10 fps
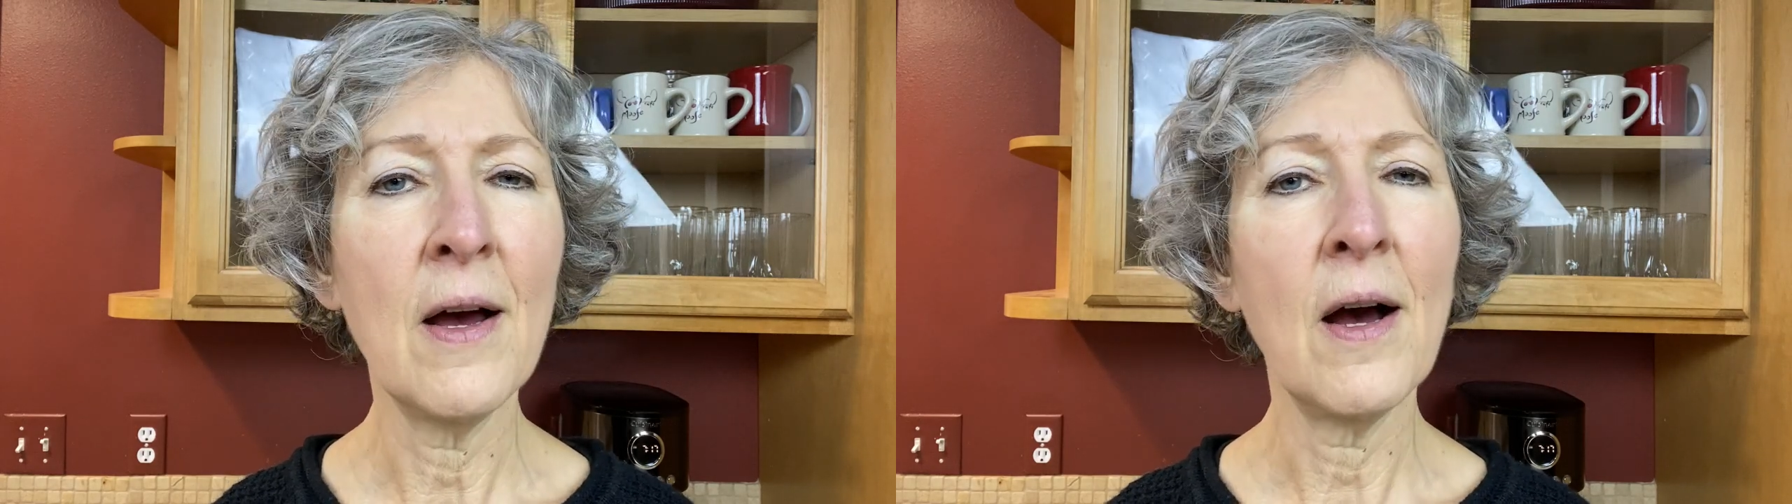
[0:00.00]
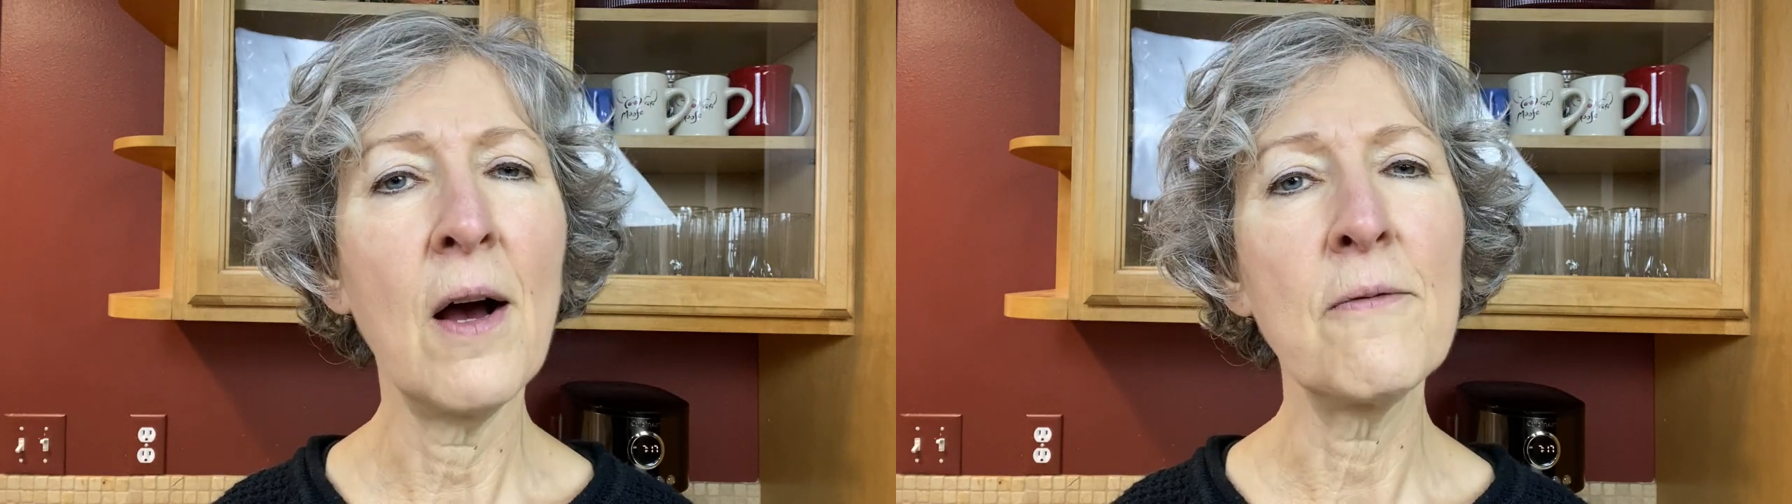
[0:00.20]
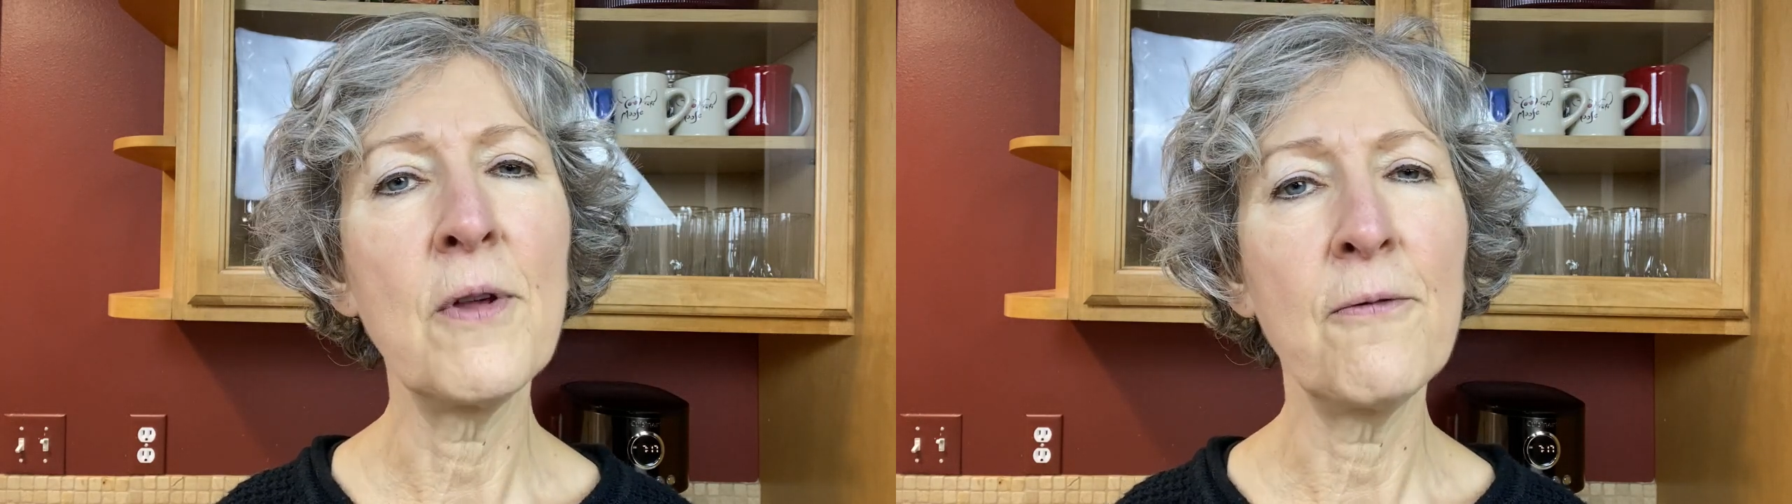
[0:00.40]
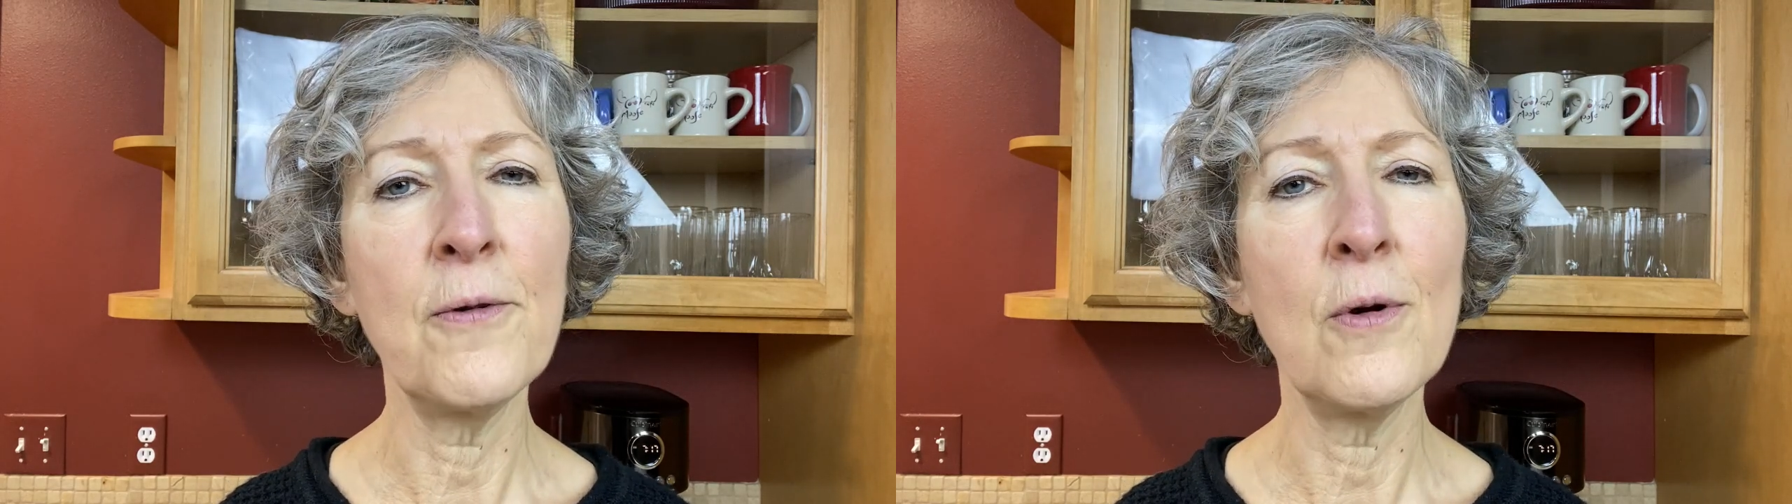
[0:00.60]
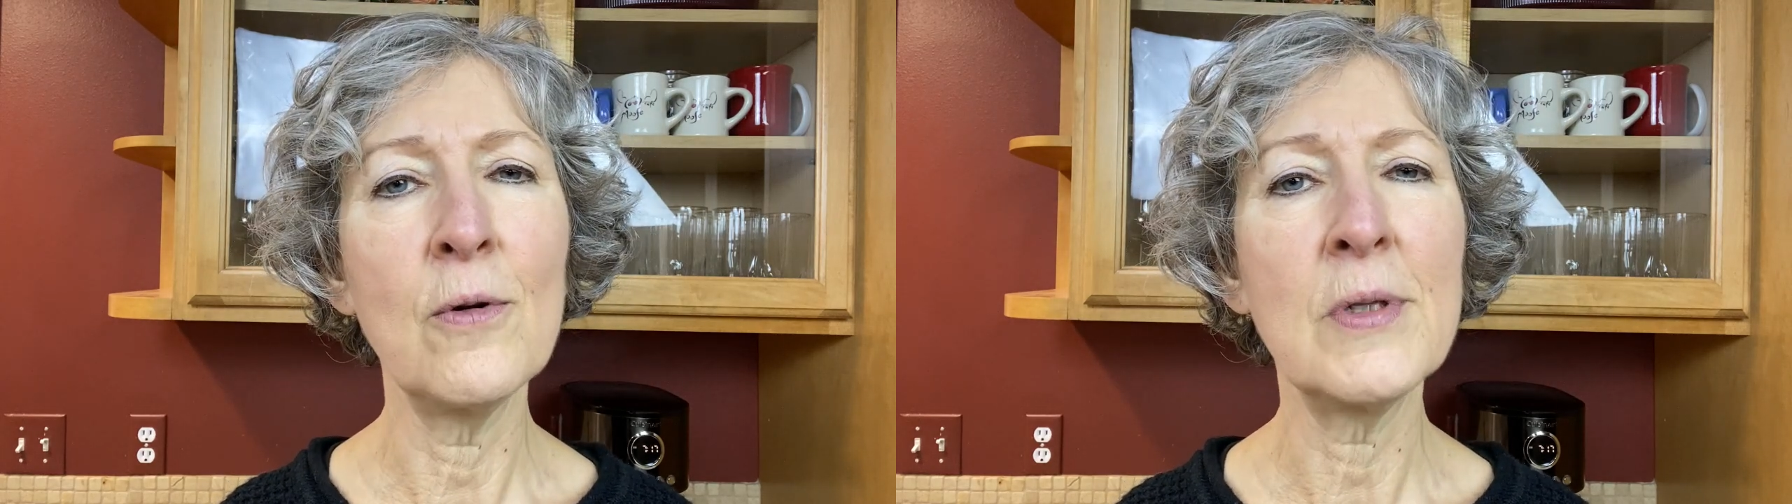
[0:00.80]
of the
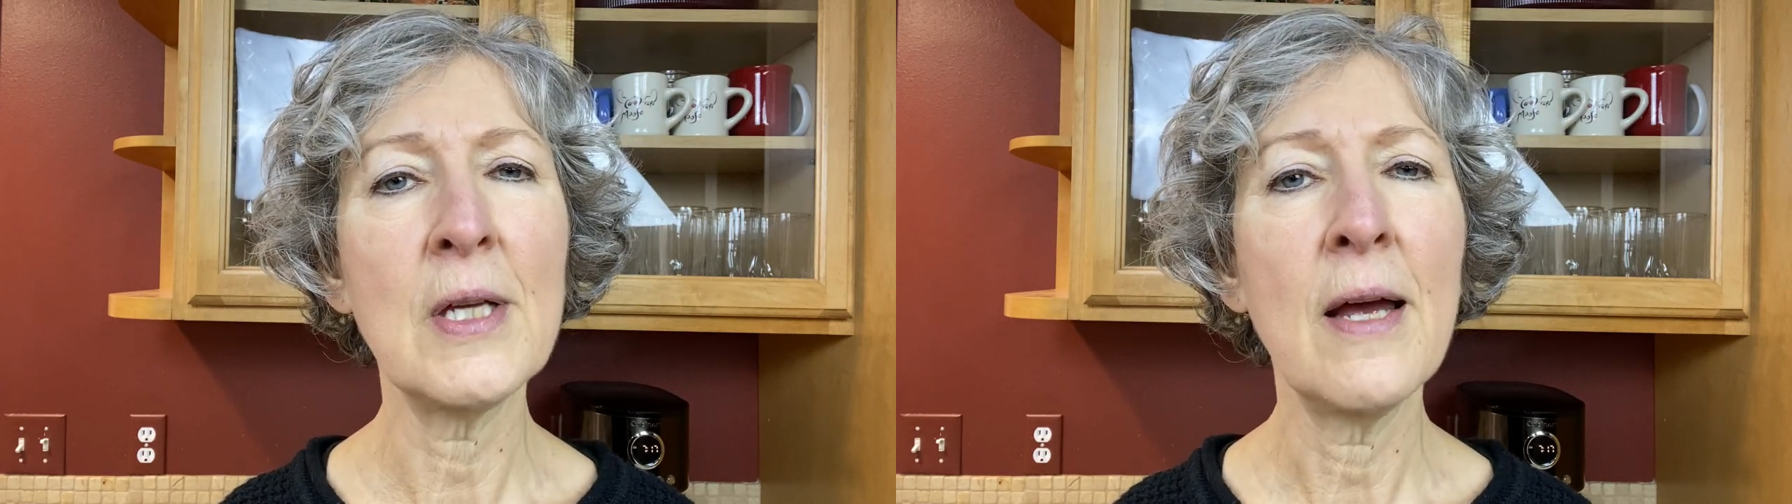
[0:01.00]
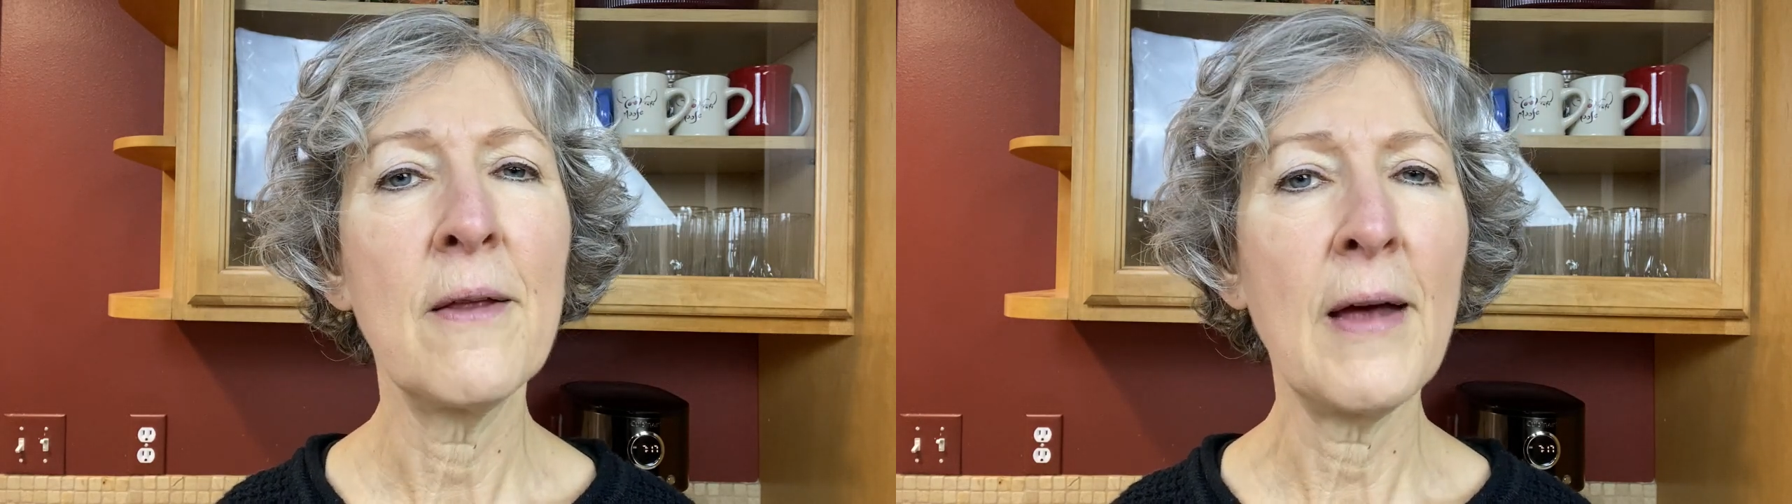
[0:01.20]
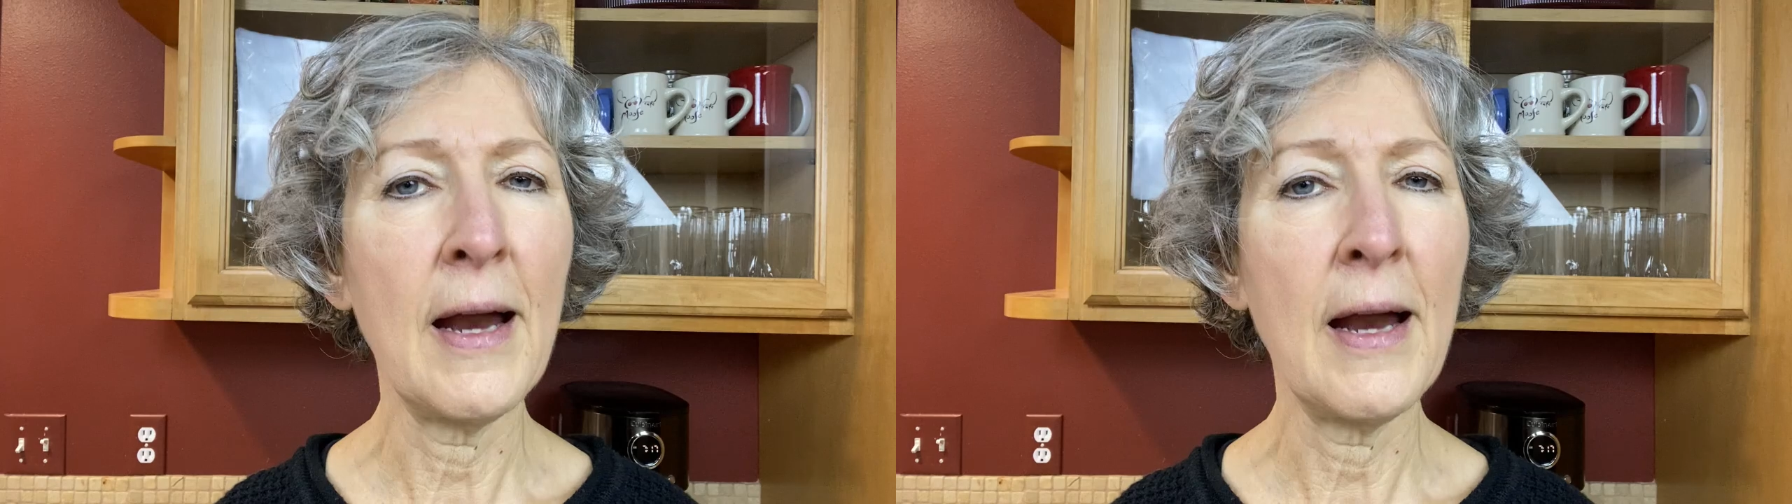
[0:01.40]
foods that